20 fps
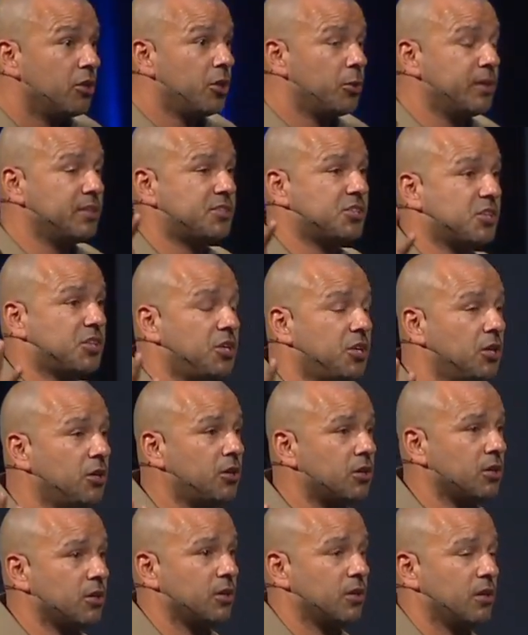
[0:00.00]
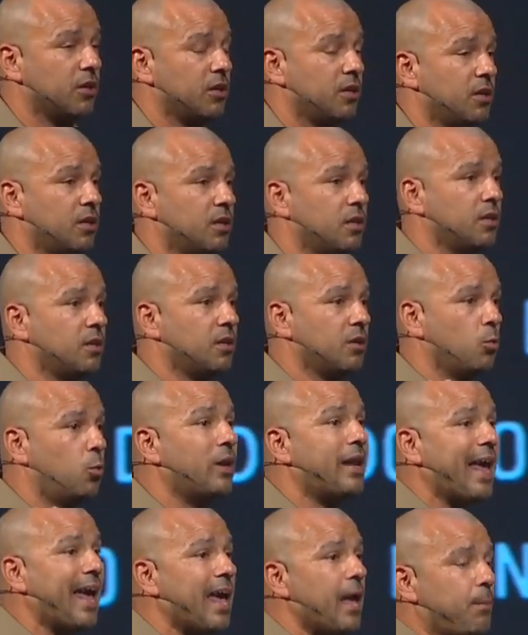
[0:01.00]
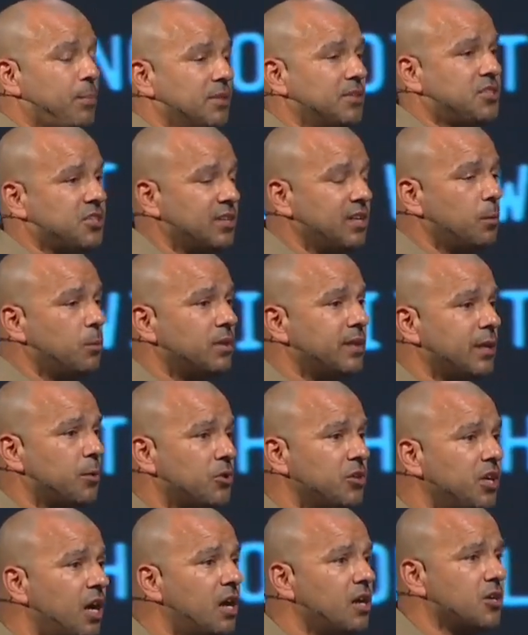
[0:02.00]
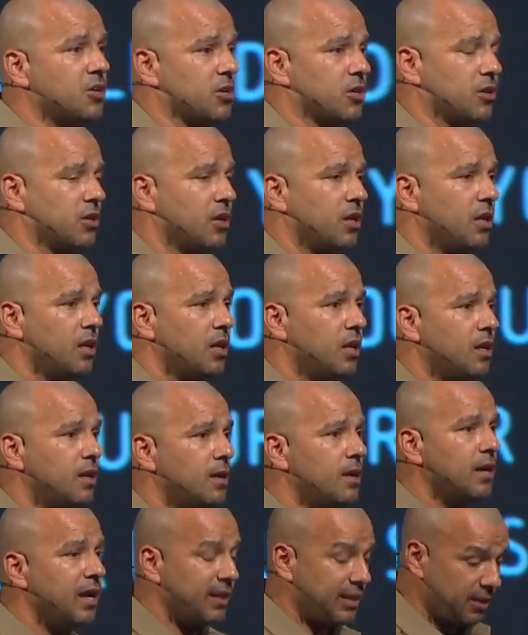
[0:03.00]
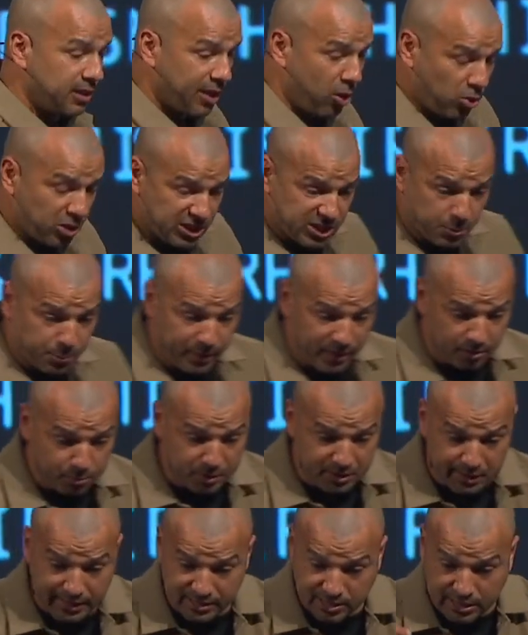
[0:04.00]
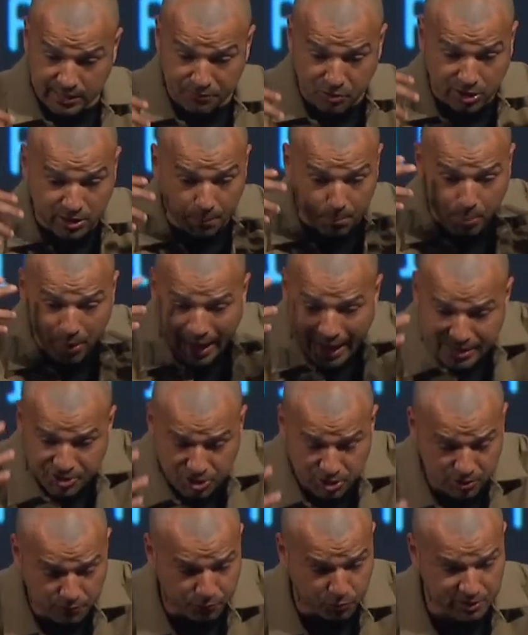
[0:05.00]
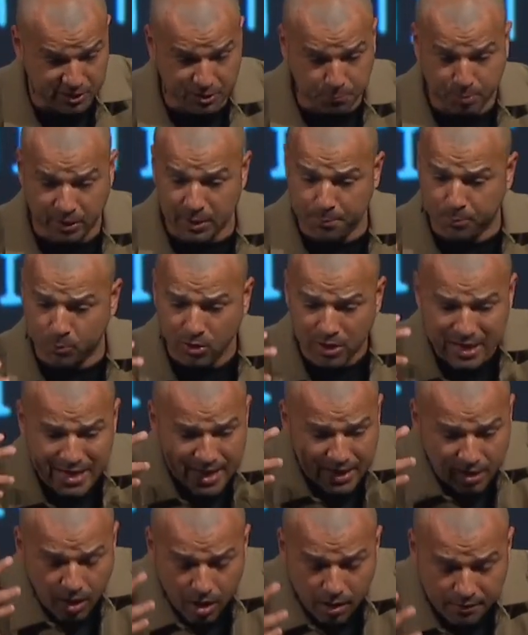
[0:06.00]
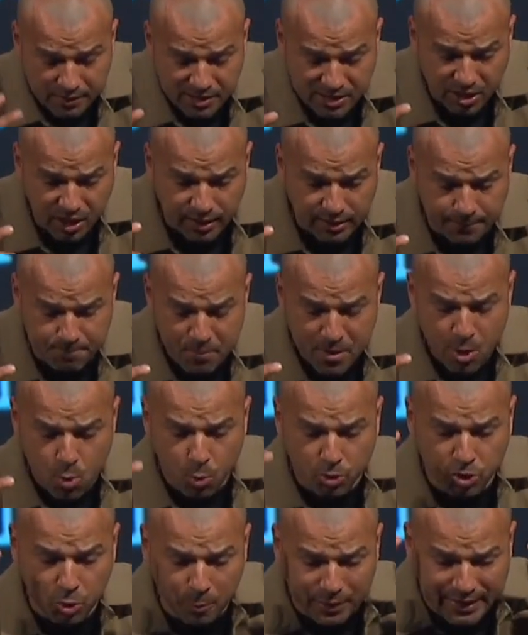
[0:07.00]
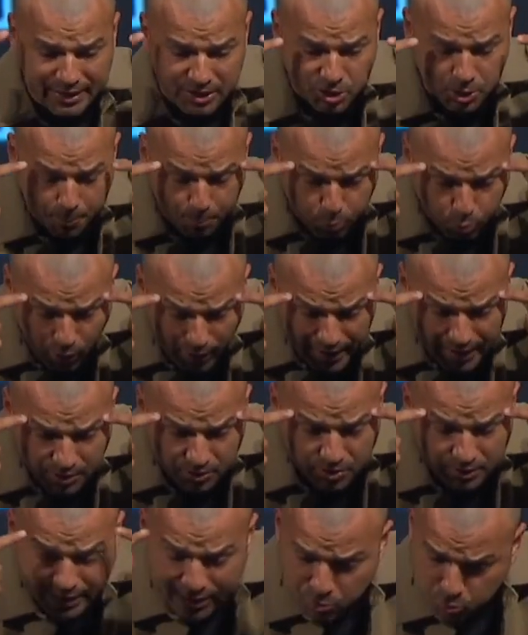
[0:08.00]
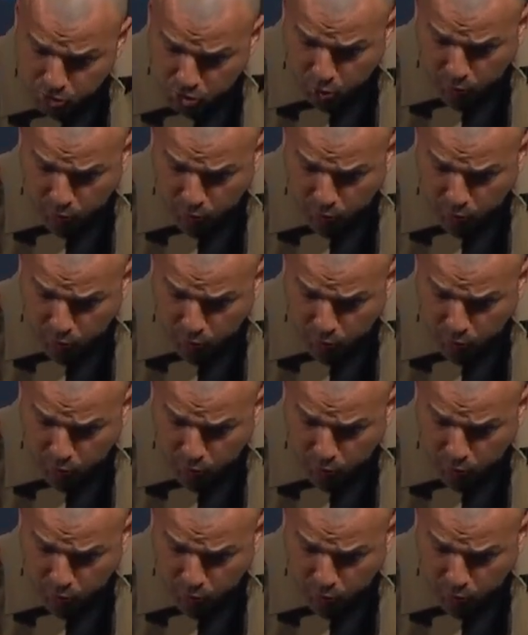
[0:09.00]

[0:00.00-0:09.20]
they're insecure. What happened to them when they were younger? And then the Holy Spirit begins to give you compassion for these people. And all of a sudden, when you begin to pray, here's what's